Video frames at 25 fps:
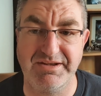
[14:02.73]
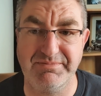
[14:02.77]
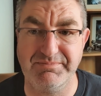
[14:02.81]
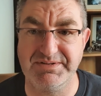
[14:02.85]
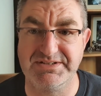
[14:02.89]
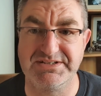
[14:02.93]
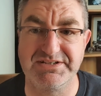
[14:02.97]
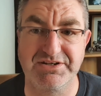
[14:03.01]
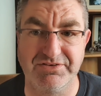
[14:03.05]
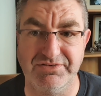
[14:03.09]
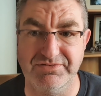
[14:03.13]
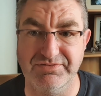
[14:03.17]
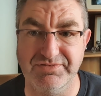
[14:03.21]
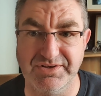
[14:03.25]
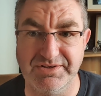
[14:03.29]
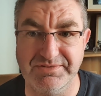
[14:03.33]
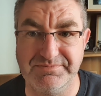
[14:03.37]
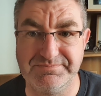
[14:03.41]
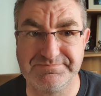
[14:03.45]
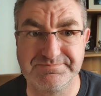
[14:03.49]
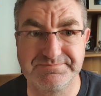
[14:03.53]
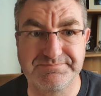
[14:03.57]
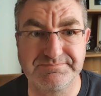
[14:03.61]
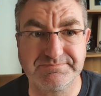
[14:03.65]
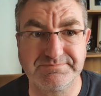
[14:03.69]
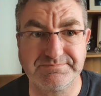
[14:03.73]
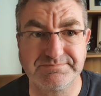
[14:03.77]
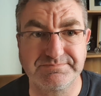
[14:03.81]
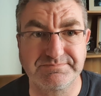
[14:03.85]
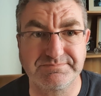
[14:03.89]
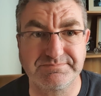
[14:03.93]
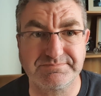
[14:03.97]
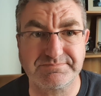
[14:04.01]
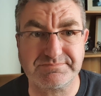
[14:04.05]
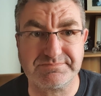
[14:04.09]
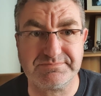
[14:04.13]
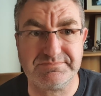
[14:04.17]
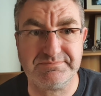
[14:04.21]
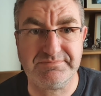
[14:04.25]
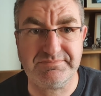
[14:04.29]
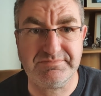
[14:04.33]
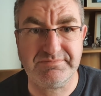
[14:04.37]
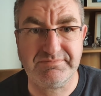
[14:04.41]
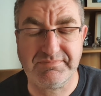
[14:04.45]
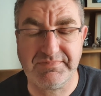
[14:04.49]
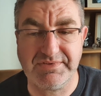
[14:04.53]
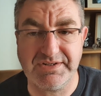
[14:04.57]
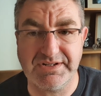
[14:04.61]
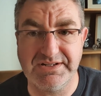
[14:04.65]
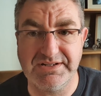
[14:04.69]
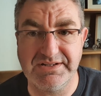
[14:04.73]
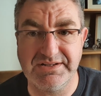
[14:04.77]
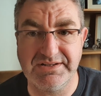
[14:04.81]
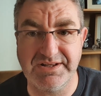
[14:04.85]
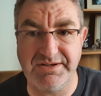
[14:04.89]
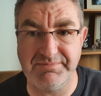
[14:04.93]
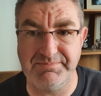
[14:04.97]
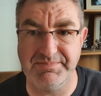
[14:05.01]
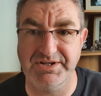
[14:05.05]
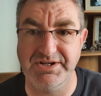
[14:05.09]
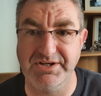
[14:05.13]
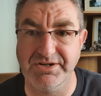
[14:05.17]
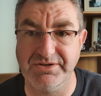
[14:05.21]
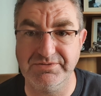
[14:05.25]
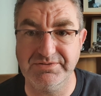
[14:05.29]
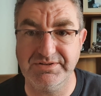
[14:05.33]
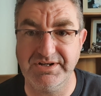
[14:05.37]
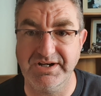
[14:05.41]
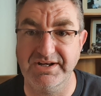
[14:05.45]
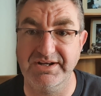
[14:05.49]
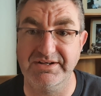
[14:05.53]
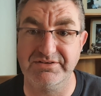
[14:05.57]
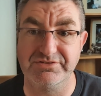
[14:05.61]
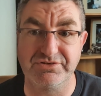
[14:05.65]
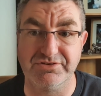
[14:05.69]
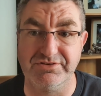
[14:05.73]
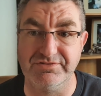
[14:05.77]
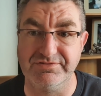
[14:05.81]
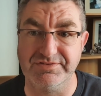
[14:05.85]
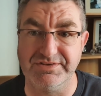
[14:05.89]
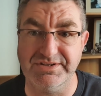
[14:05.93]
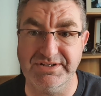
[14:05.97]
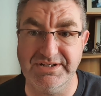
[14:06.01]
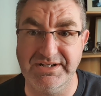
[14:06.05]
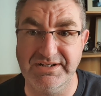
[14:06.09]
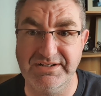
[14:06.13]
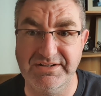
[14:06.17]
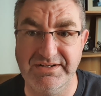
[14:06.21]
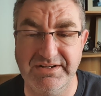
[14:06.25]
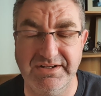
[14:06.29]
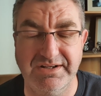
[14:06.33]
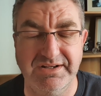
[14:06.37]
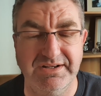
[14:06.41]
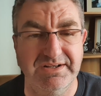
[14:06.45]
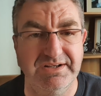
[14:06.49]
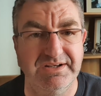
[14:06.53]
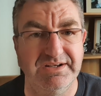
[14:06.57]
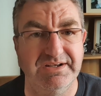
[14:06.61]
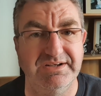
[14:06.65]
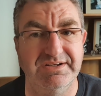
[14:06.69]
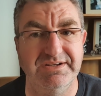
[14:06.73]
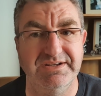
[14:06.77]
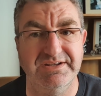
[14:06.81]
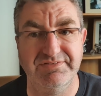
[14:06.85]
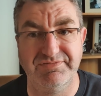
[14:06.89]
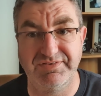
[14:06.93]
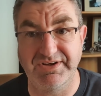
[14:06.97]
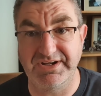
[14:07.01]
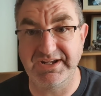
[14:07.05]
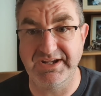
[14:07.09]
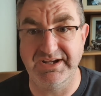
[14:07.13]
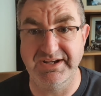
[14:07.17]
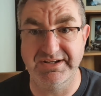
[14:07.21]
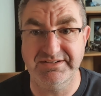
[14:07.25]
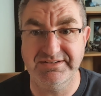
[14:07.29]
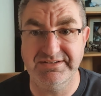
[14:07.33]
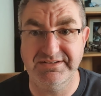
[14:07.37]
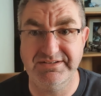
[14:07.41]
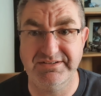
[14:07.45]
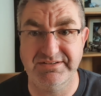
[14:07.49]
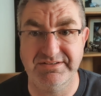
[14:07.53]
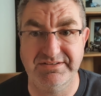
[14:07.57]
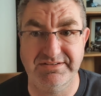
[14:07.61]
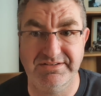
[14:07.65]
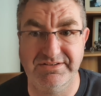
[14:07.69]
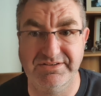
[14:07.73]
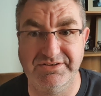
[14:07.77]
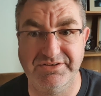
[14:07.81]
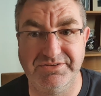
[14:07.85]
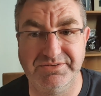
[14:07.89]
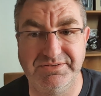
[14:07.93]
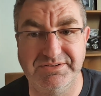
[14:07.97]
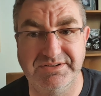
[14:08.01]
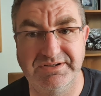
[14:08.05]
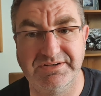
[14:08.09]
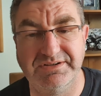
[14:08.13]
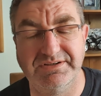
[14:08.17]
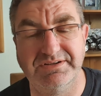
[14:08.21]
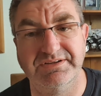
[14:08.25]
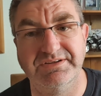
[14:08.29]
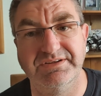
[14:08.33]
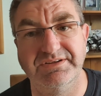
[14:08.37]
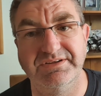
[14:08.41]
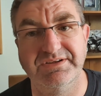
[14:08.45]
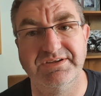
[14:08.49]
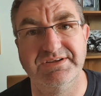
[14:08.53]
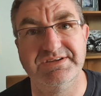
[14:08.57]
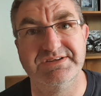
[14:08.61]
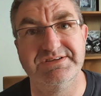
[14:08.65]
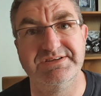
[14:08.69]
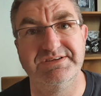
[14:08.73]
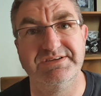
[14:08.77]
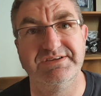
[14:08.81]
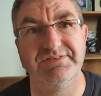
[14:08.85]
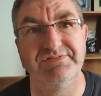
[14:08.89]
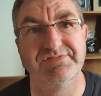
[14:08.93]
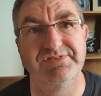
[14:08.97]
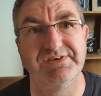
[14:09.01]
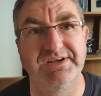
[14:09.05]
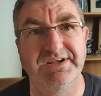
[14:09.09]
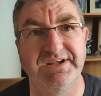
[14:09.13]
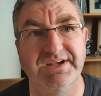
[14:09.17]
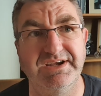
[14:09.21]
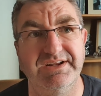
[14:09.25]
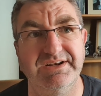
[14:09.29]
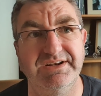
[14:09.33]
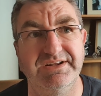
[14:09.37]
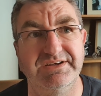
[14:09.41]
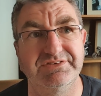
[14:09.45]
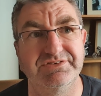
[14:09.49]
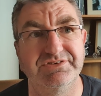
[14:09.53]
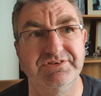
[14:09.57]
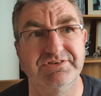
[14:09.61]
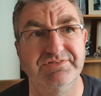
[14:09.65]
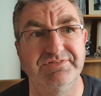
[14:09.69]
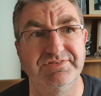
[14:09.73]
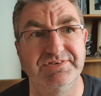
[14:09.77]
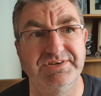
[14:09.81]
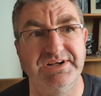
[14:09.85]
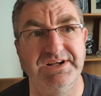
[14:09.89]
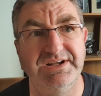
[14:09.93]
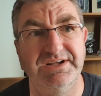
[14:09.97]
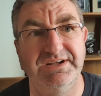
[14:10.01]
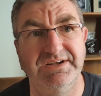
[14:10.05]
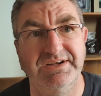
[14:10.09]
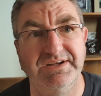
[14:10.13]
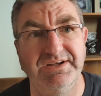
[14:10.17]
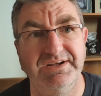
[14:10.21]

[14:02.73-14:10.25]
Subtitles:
me to cover, let me know and I'll cover it. If I can, if I can, I'll cover it.